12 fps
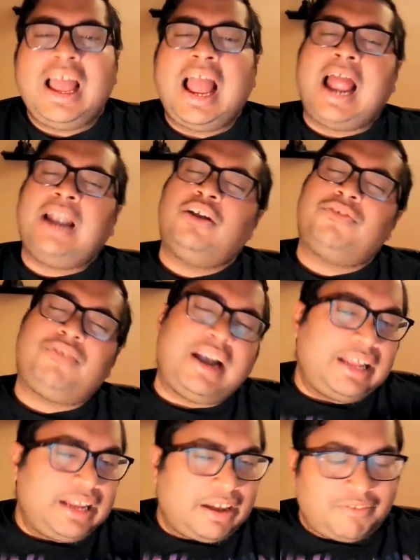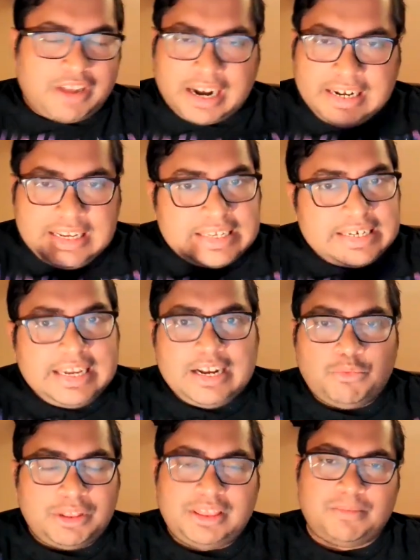and of letting Afghanis
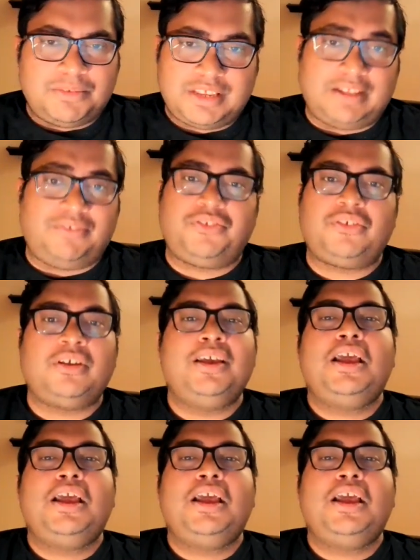deal with themselves.